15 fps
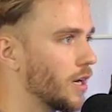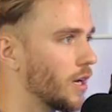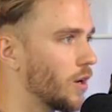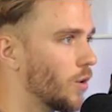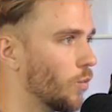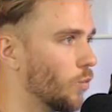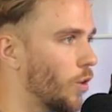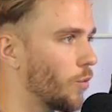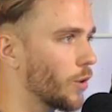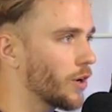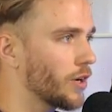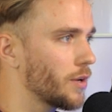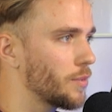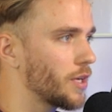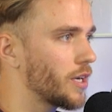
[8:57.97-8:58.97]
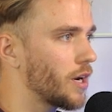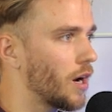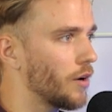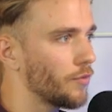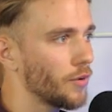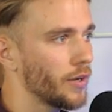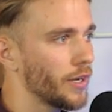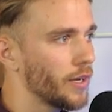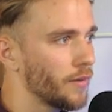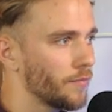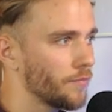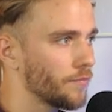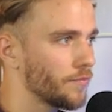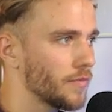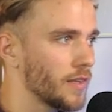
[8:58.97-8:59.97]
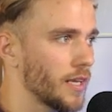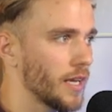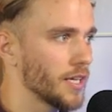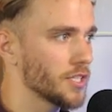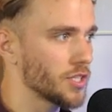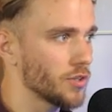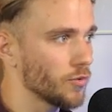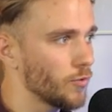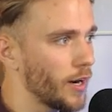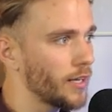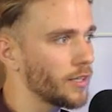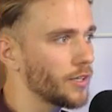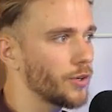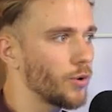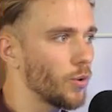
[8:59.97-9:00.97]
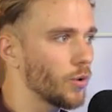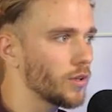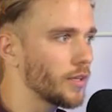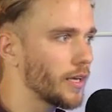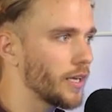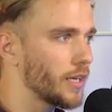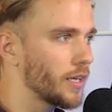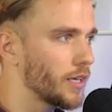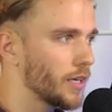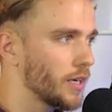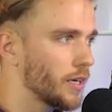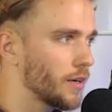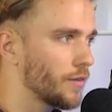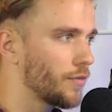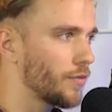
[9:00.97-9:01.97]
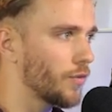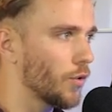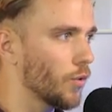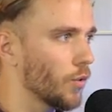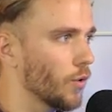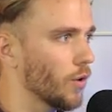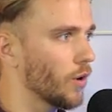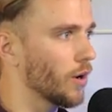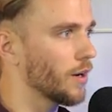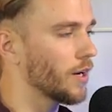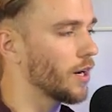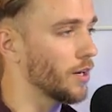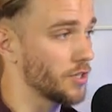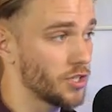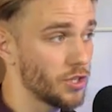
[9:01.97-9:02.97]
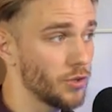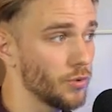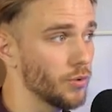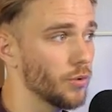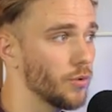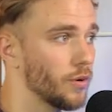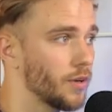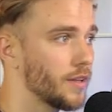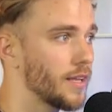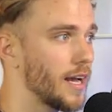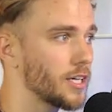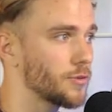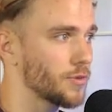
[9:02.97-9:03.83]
what we're going to be covering is directly correlated to the actual